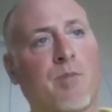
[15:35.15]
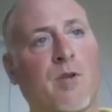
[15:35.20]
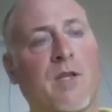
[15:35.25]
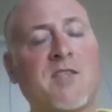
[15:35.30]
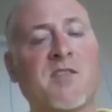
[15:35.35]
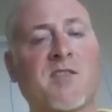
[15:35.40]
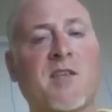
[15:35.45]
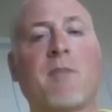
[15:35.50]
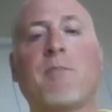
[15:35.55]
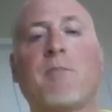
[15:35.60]

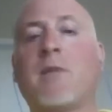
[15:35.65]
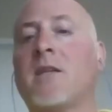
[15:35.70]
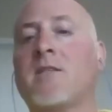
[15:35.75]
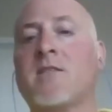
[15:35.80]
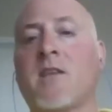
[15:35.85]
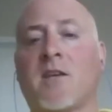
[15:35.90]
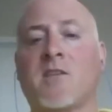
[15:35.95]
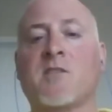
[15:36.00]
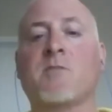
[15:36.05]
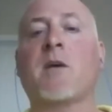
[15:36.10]
send me a
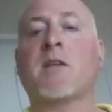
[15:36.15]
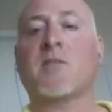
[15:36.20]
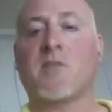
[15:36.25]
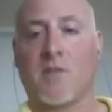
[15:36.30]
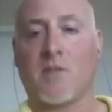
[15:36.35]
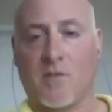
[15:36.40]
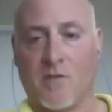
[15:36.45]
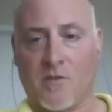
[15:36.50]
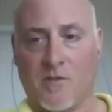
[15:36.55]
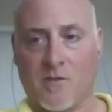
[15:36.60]
text
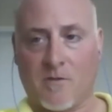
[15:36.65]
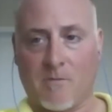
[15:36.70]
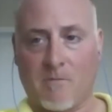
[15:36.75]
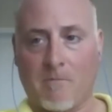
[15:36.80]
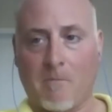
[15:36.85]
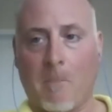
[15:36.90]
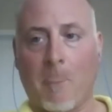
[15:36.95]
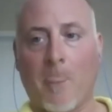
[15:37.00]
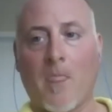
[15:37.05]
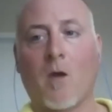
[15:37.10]
message
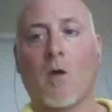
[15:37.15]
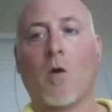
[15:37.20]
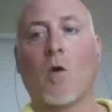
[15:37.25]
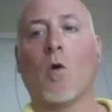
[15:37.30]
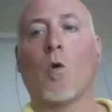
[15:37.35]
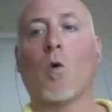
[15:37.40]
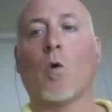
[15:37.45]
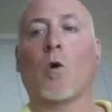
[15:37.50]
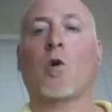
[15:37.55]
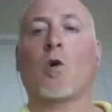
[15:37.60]

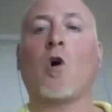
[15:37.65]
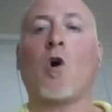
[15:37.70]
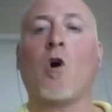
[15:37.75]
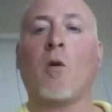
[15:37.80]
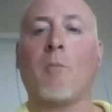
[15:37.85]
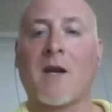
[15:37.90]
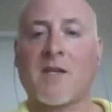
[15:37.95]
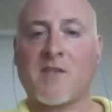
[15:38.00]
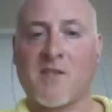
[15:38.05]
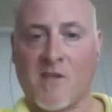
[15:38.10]
or call
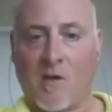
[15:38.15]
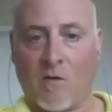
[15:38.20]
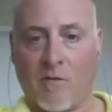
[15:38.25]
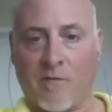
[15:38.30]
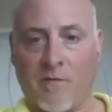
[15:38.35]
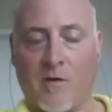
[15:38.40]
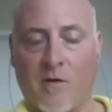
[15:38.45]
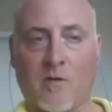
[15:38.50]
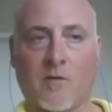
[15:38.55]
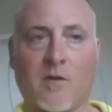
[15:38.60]
my cell
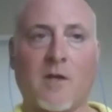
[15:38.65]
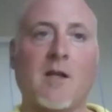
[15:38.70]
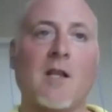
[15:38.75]
phone.